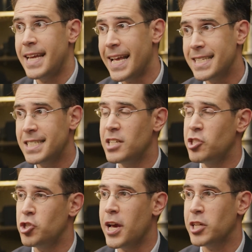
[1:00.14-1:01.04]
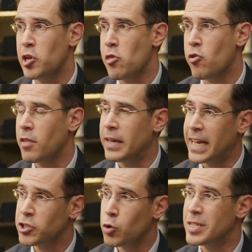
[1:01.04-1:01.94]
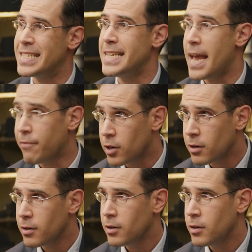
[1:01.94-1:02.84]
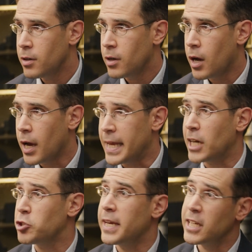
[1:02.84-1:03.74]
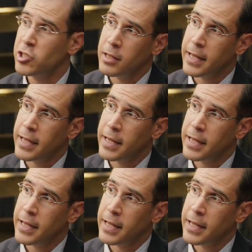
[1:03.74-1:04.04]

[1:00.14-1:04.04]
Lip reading: tends to suggest he thought the answer was never. He actually gets a